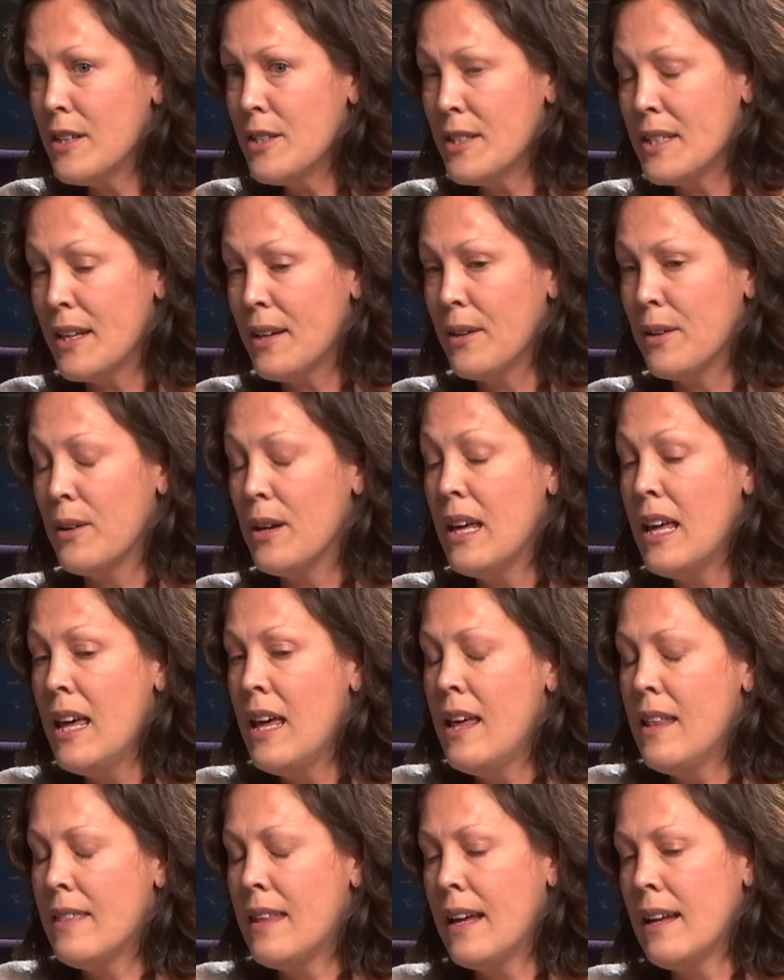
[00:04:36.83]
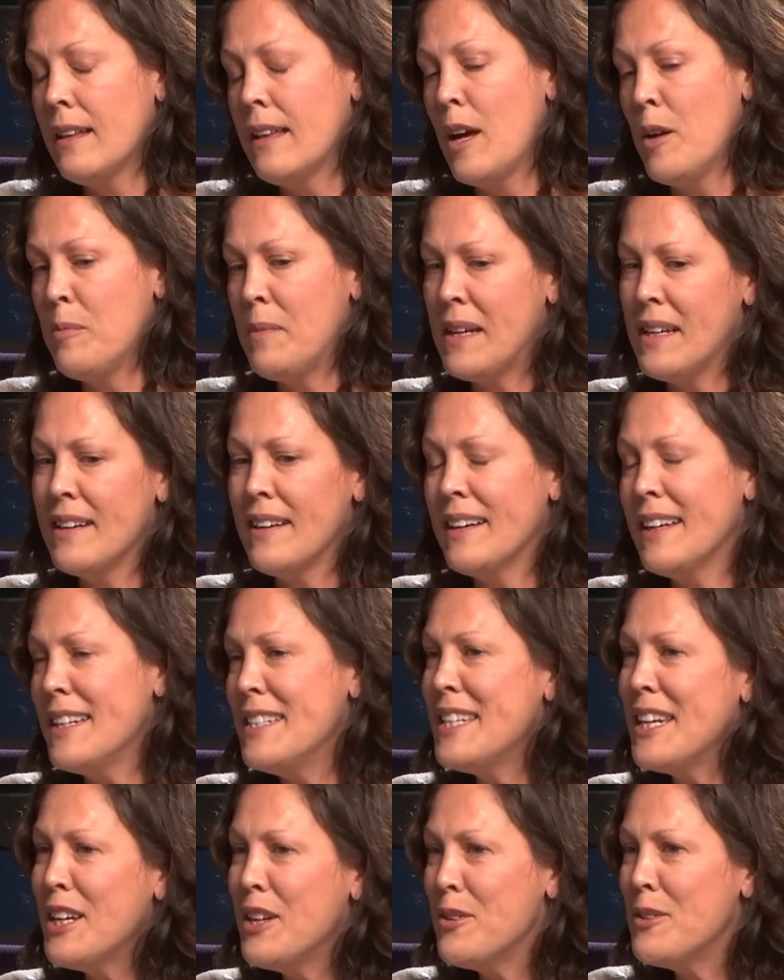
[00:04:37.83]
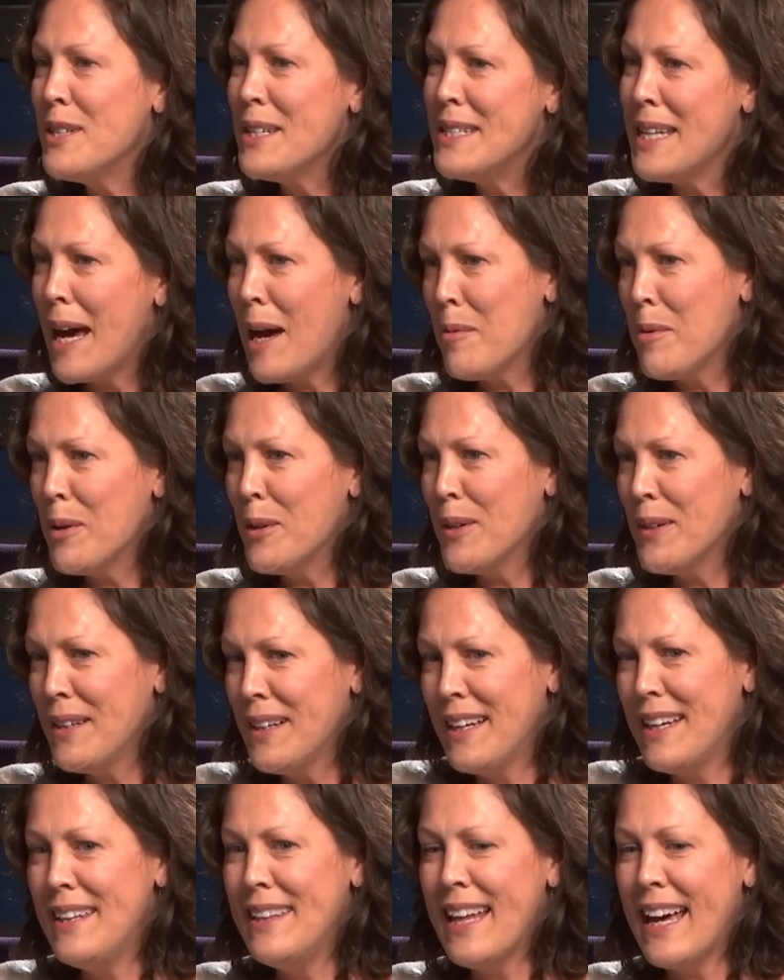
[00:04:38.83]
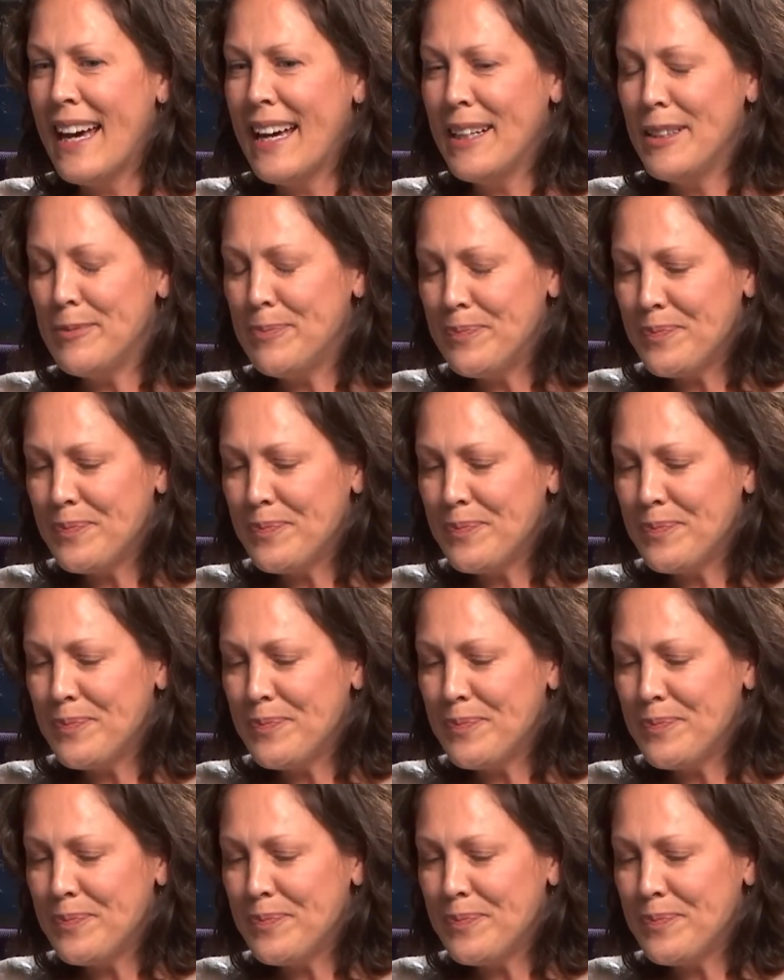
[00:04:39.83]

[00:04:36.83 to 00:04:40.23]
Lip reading: So that allowed me to continue to dabble in that.